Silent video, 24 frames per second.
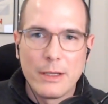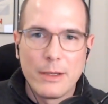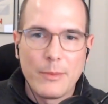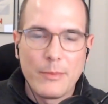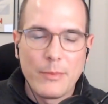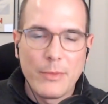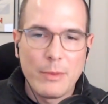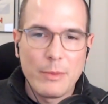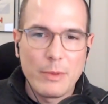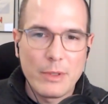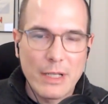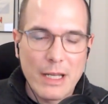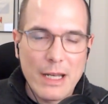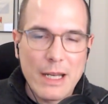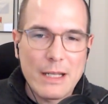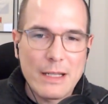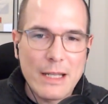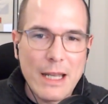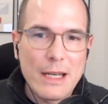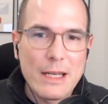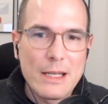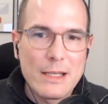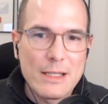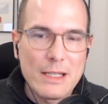
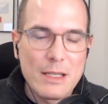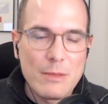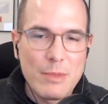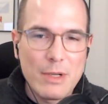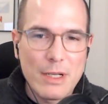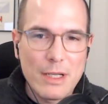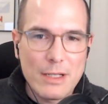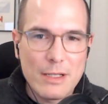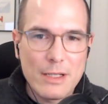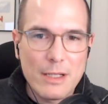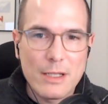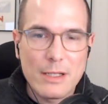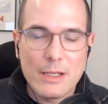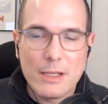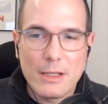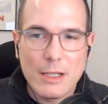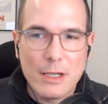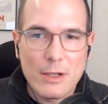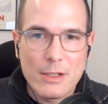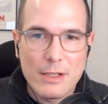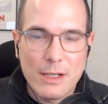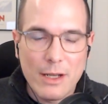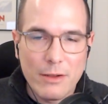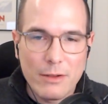That is CBDCs.
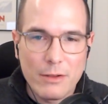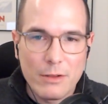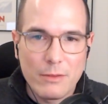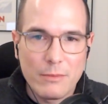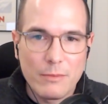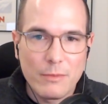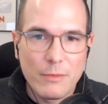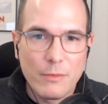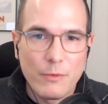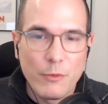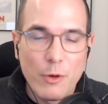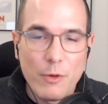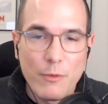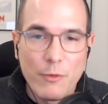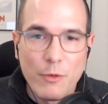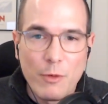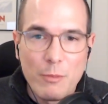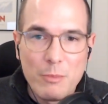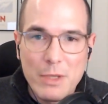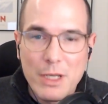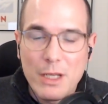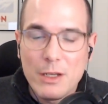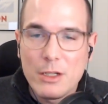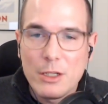There's not, for
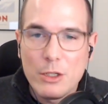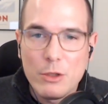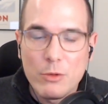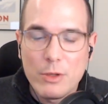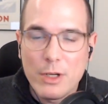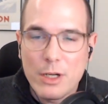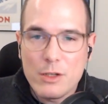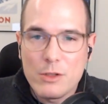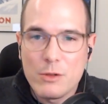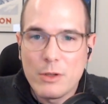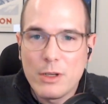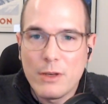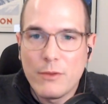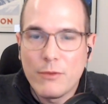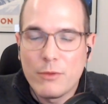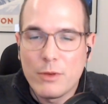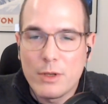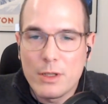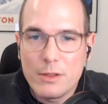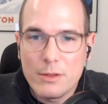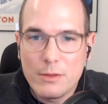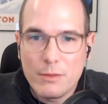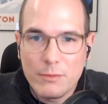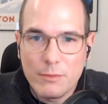me and you, there's no
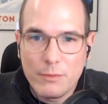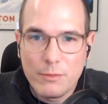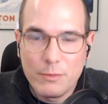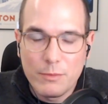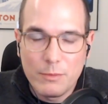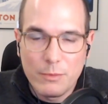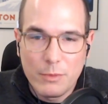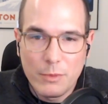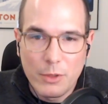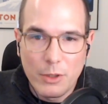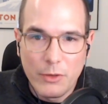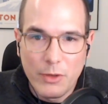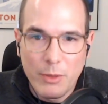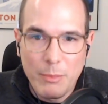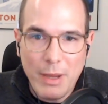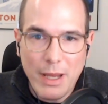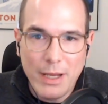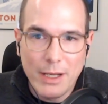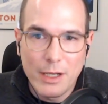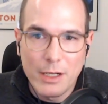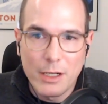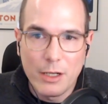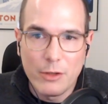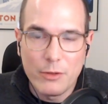difference on the bank
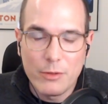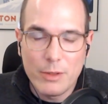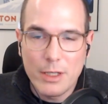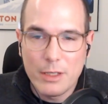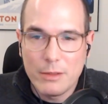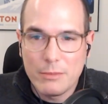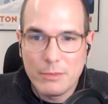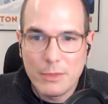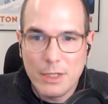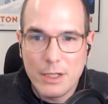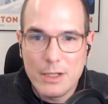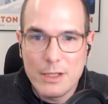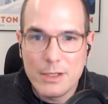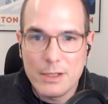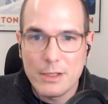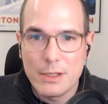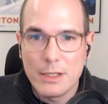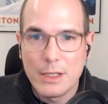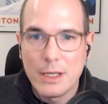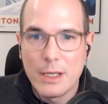account, right? There isn't.